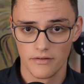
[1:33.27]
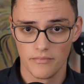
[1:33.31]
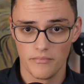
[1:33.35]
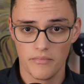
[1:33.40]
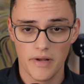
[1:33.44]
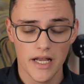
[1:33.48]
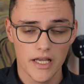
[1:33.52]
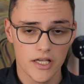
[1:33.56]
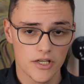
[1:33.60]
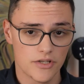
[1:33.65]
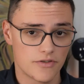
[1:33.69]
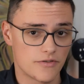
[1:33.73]

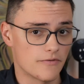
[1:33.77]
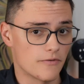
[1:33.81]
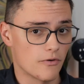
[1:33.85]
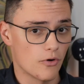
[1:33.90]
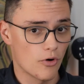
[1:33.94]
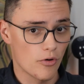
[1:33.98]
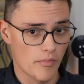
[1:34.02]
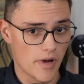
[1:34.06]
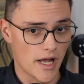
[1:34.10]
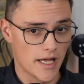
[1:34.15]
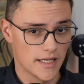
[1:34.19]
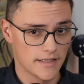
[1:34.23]
package
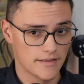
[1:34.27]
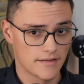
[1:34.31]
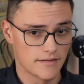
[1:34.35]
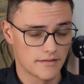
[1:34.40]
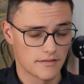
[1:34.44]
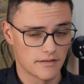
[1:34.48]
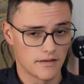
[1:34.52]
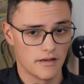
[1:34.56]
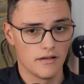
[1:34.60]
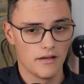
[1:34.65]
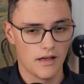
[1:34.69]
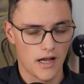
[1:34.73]

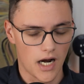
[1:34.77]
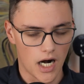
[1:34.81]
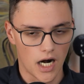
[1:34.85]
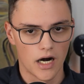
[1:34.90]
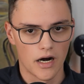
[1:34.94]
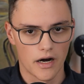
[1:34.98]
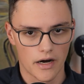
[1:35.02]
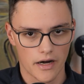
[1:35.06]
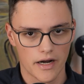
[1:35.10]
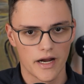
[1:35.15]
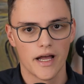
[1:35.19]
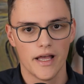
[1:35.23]
formats
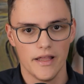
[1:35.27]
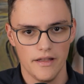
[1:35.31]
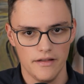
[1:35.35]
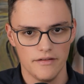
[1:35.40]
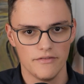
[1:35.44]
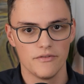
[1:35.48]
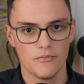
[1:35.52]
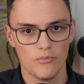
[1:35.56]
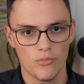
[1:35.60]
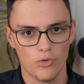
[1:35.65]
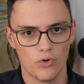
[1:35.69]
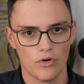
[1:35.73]
are kind
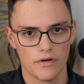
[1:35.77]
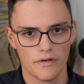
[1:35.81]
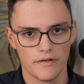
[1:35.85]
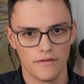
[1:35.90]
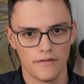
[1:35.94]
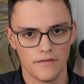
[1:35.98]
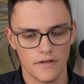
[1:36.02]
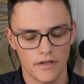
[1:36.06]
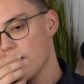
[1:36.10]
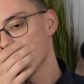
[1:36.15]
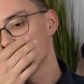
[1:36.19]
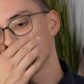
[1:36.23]
of
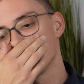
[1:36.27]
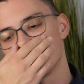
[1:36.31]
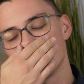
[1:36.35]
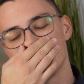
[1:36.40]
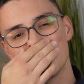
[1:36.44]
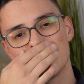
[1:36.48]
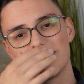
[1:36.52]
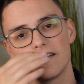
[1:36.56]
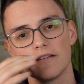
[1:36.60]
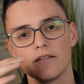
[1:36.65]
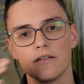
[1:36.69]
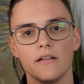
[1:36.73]
important. Now,
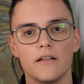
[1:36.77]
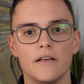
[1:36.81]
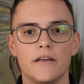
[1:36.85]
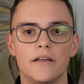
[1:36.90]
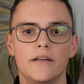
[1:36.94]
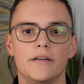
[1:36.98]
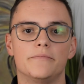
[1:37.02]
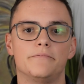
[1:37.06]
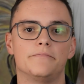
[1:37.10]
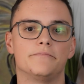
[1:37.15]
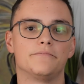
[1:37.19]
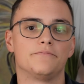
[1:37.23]

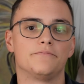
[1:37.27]
traditionally,